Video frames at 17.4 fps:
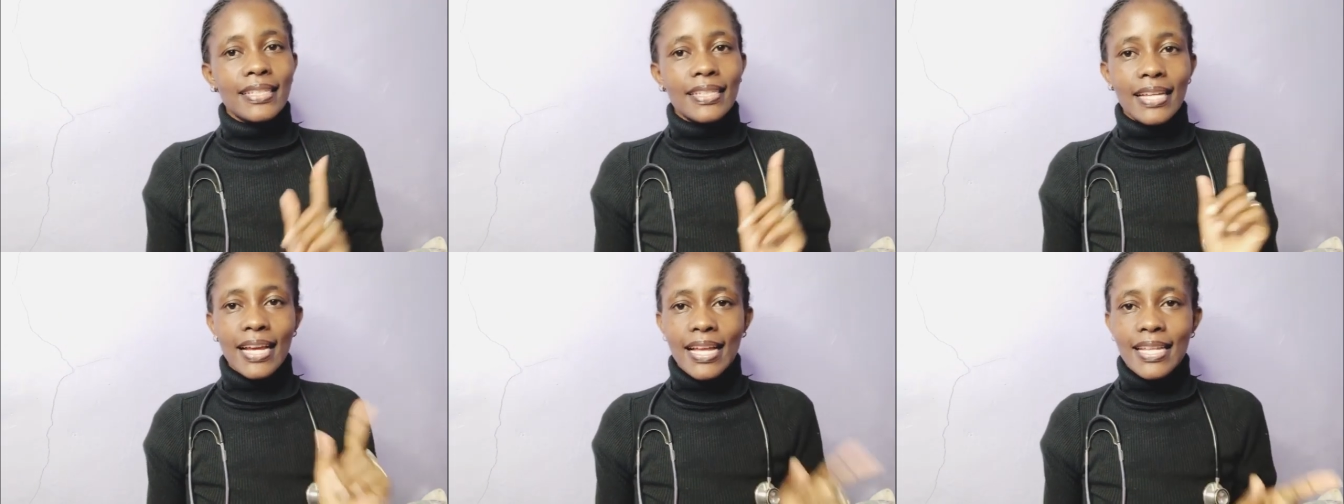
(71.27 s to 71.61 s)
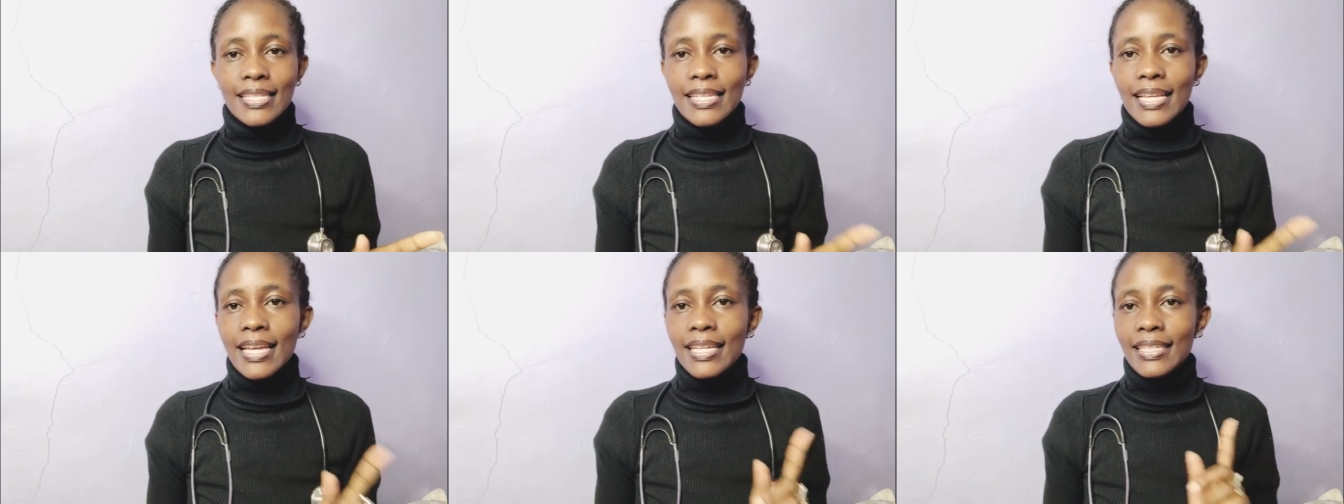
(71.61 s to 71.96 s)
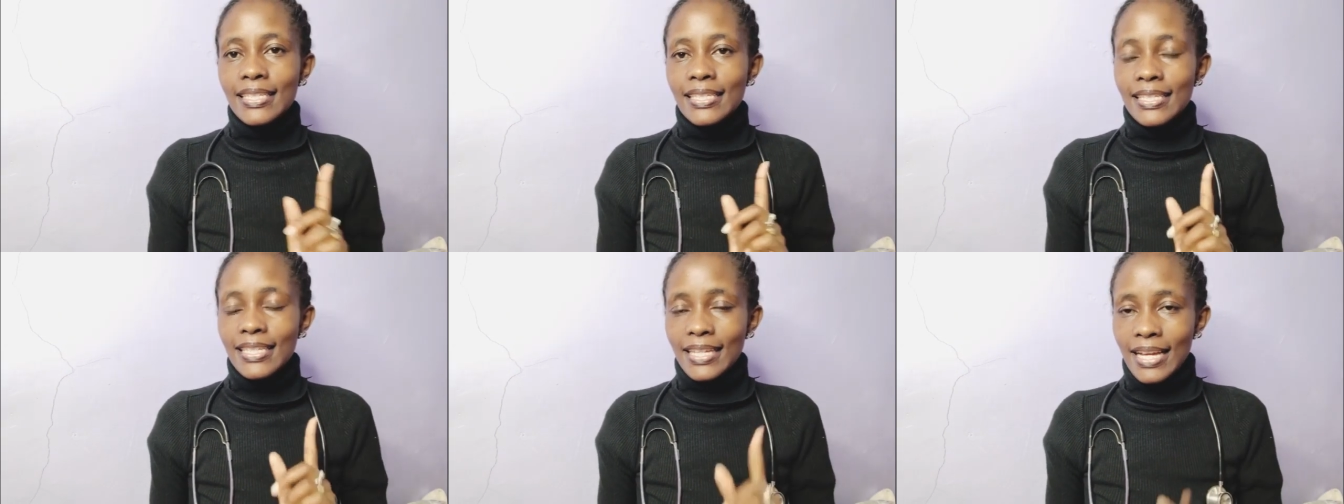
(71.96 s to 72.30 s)
Cancer,
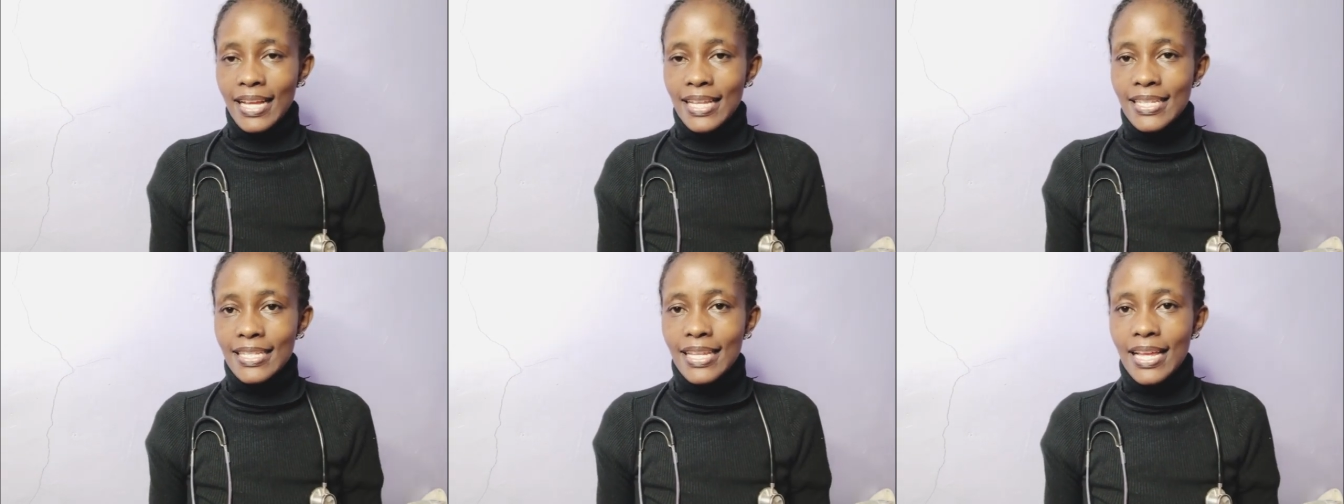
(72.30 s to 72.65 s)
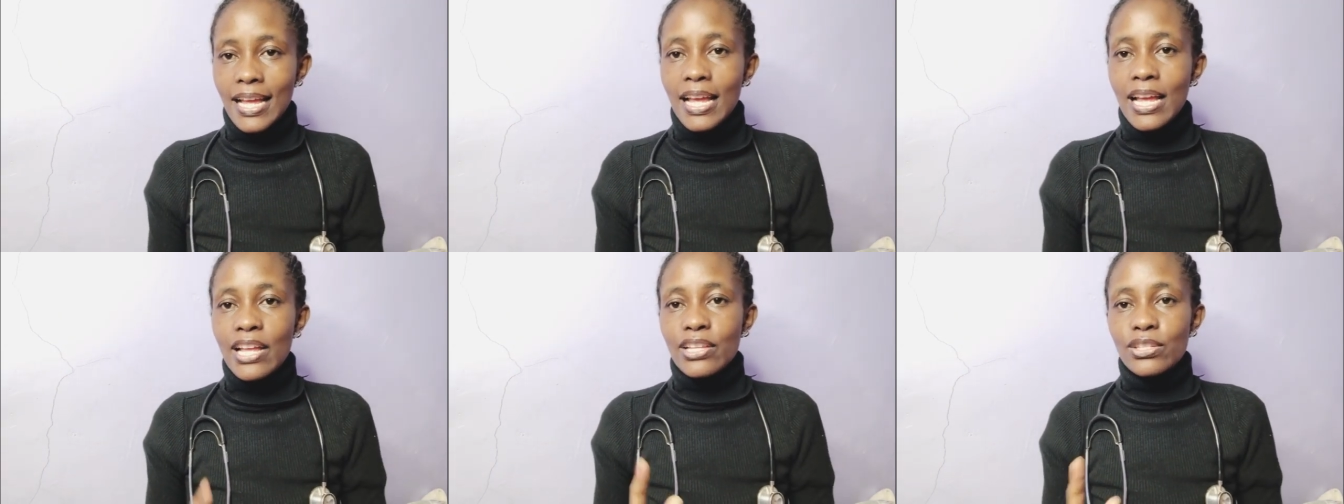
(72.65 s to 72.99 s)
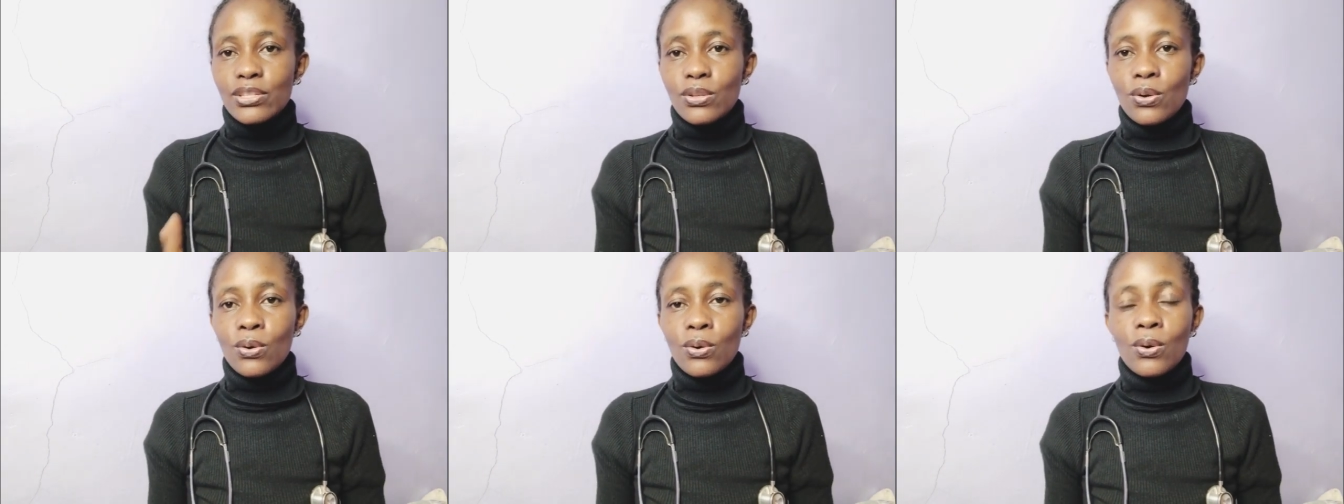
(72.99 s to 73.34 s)
it's cancer.
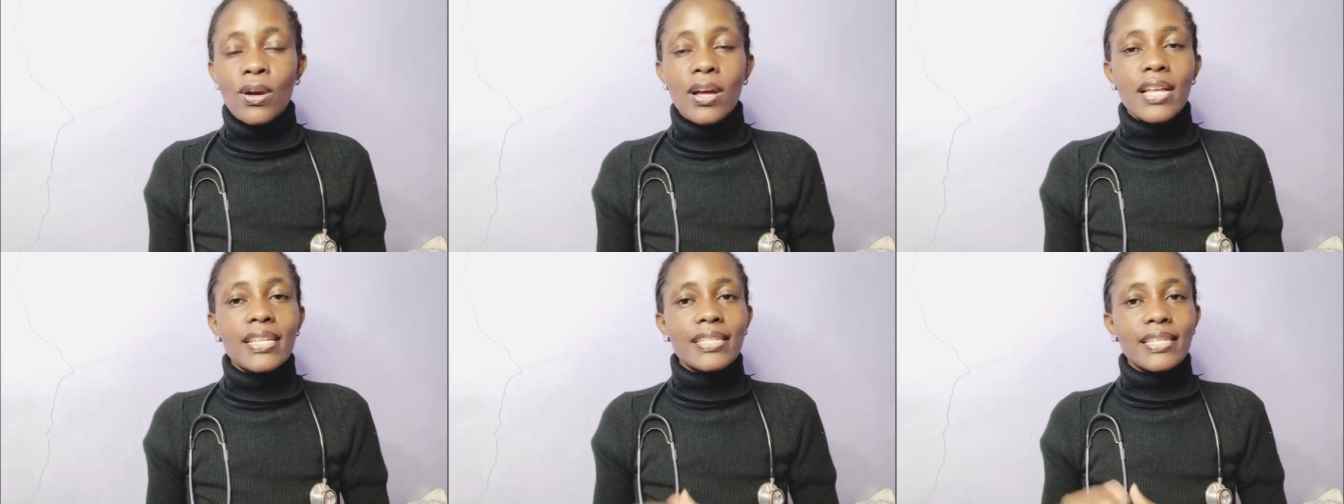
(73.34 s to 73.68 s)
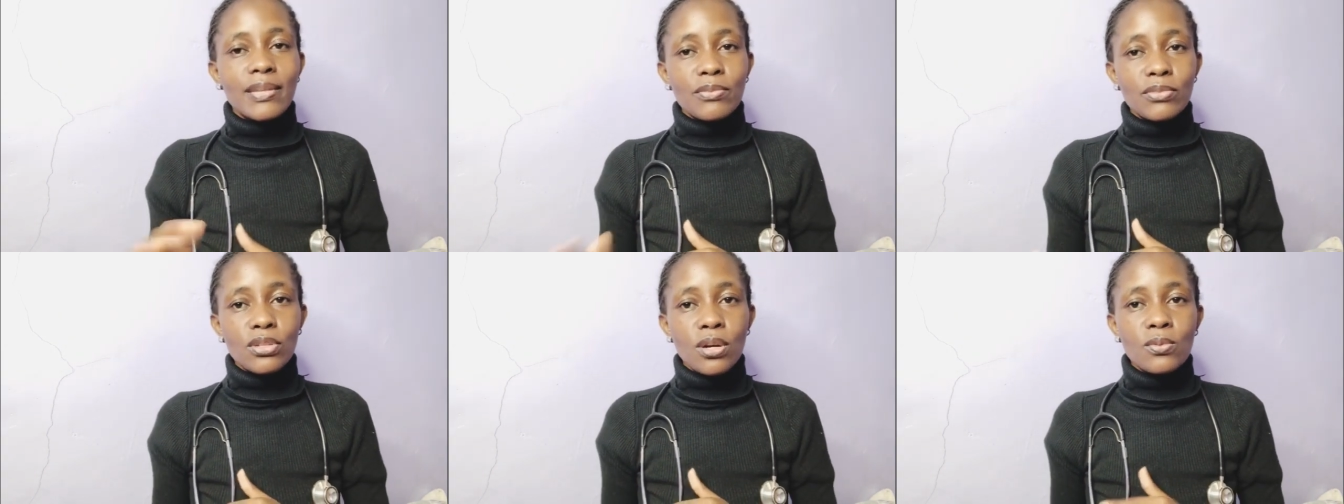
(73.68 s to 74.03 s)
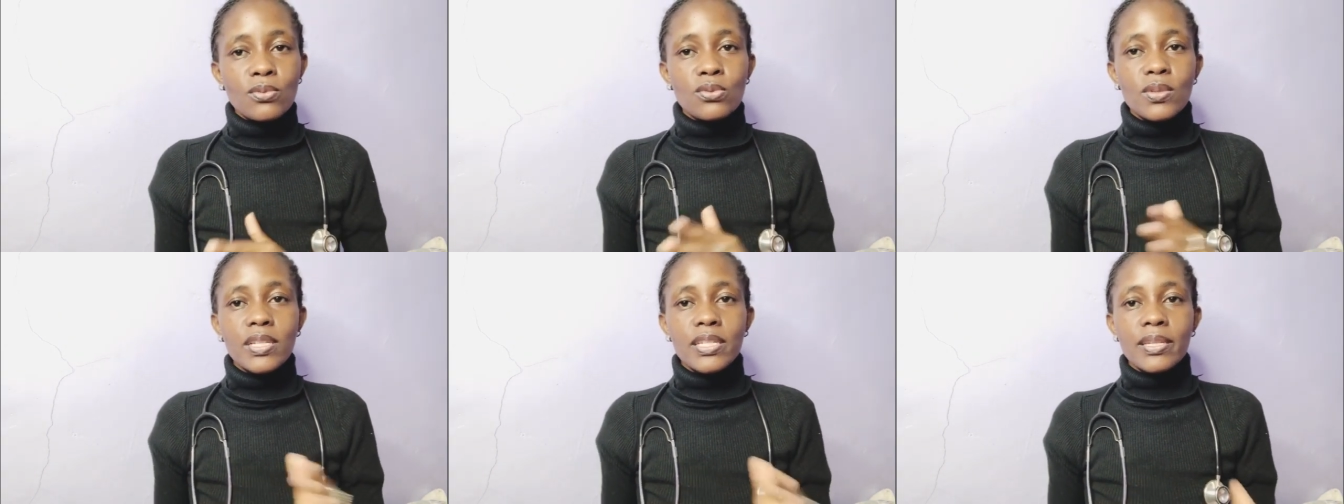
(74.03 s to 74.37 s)
So
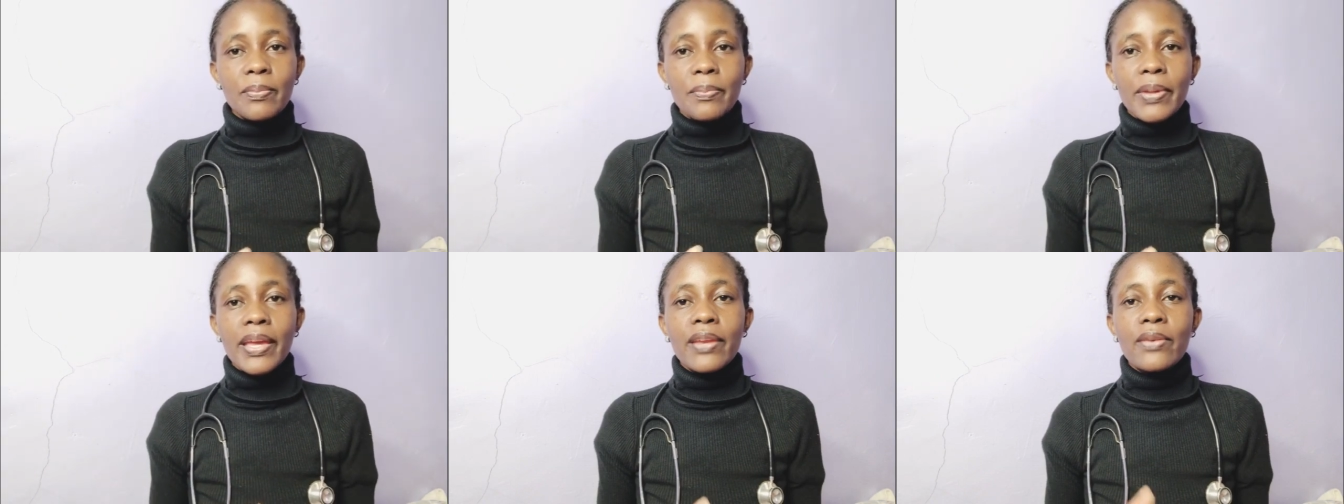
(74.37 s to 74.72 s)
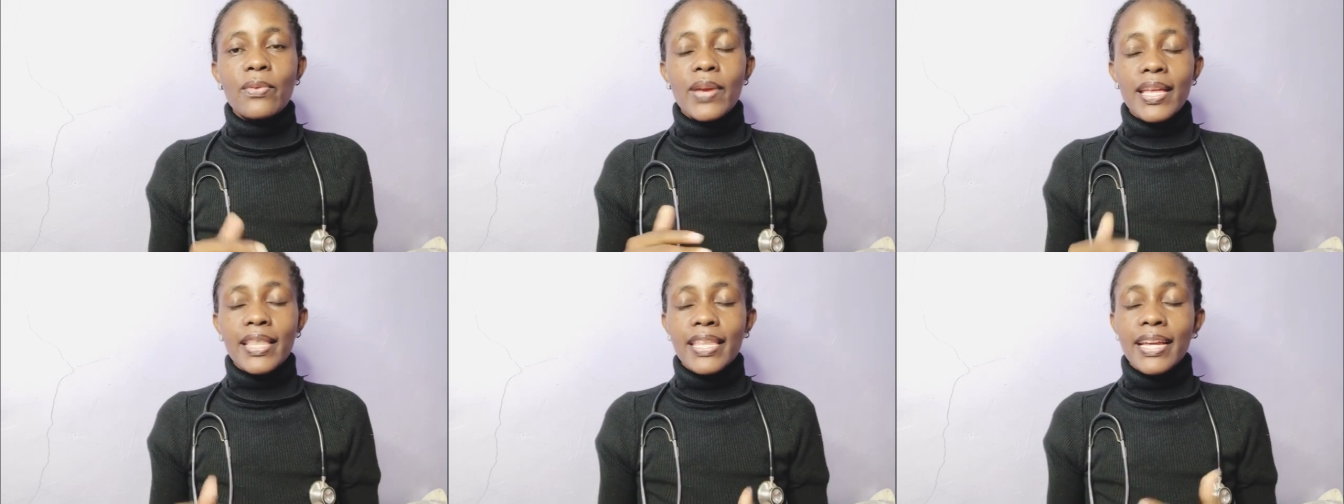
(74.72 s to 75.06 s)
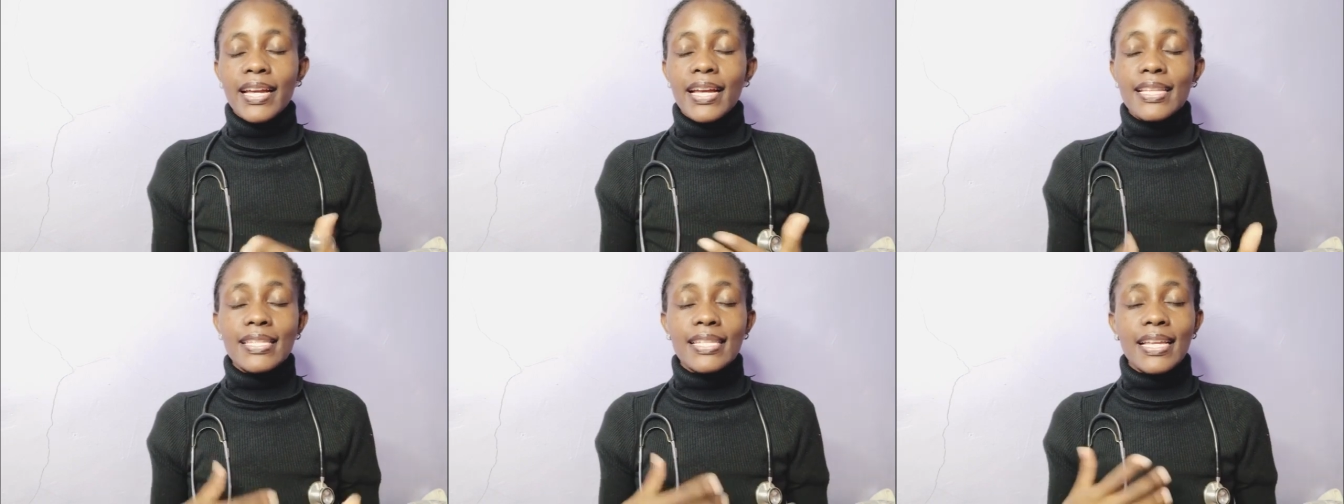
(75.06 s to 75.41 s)
symptoms will depend where the
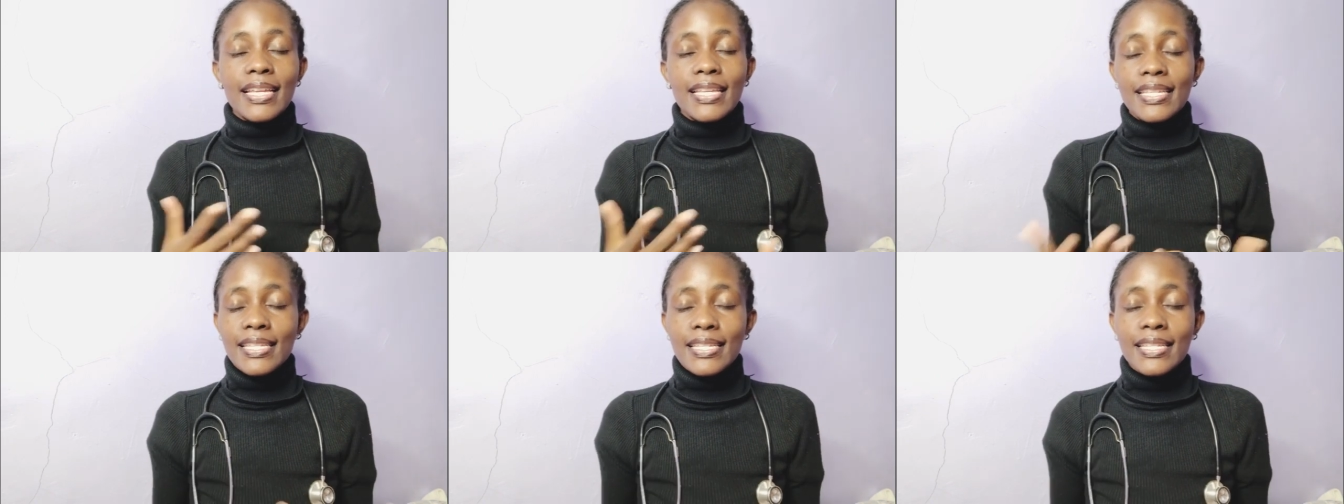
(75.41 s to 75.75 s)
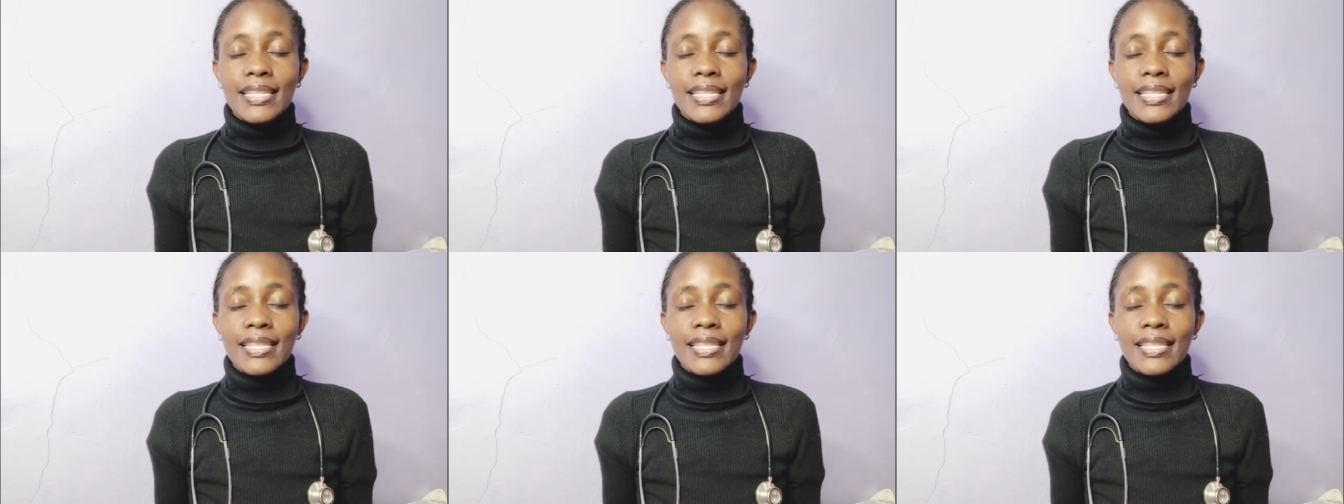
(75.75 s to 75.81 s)
cancer is.